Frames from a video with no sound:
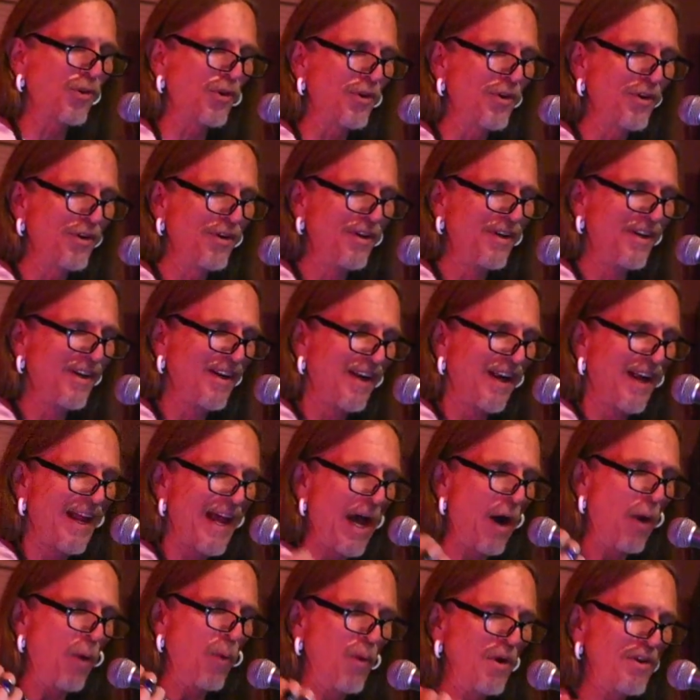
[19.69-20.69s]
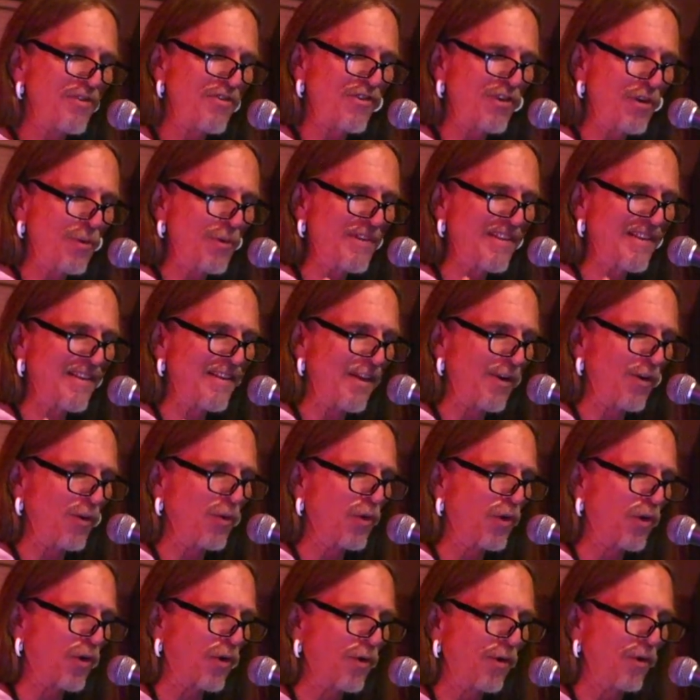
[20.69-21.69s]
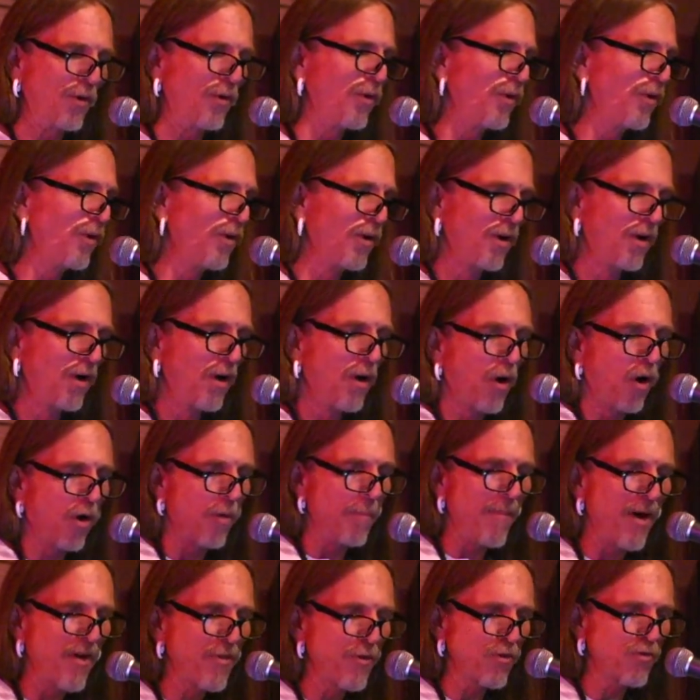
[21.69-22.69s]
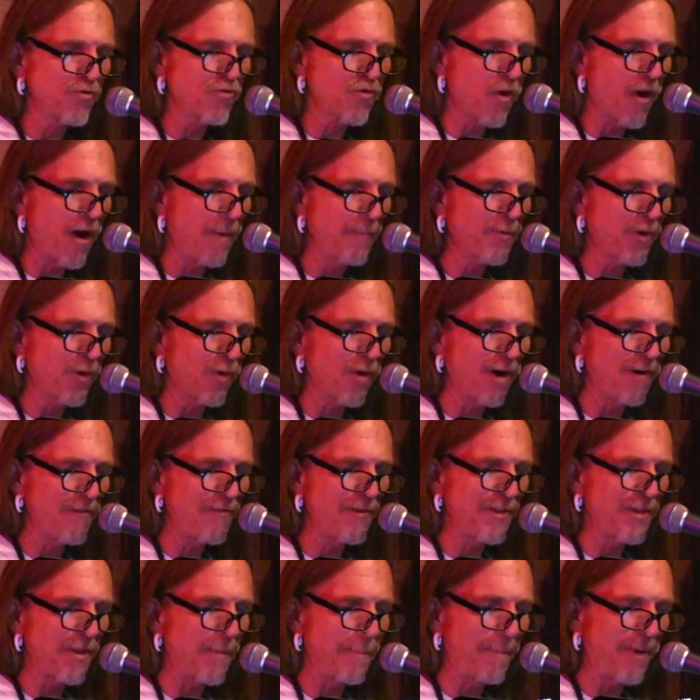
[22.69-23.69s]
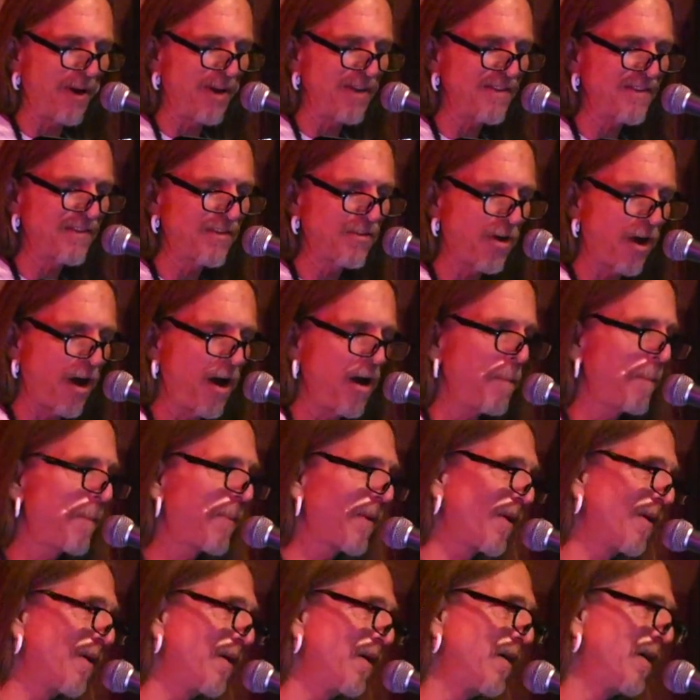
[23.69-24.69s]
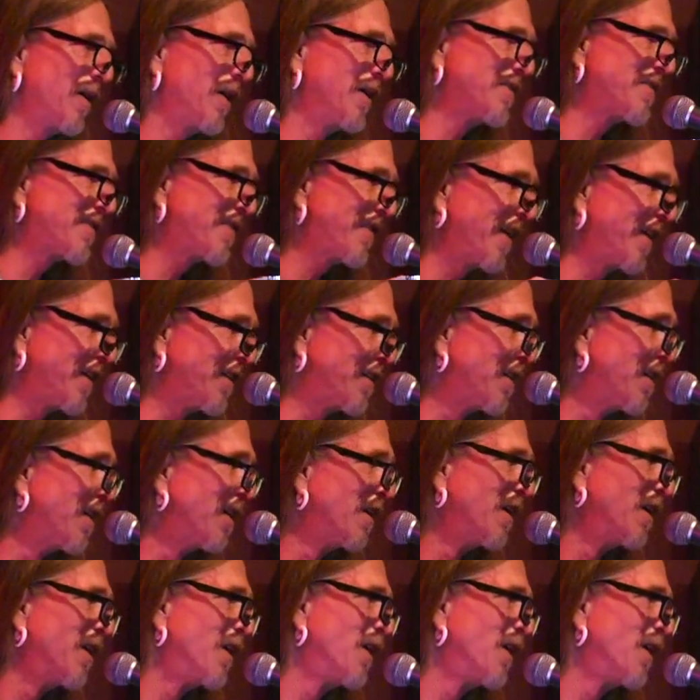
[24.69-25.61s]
her how when she was a little girl, her mother dropped her off at the bus stop and said,